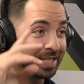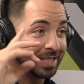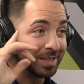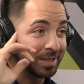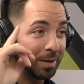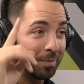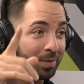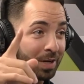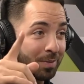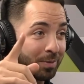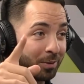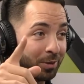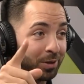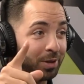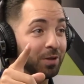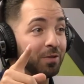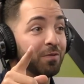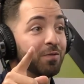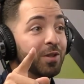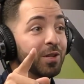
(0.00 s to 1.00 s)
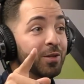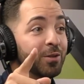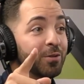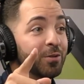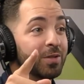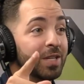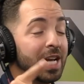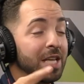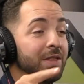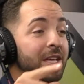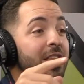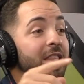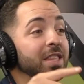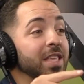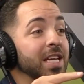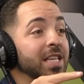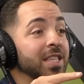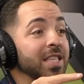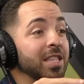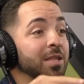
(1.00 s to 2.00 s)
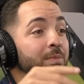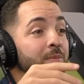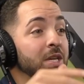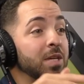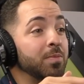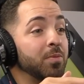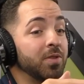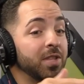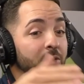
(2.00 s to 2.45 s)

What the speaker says: some people are confused, and they think that the people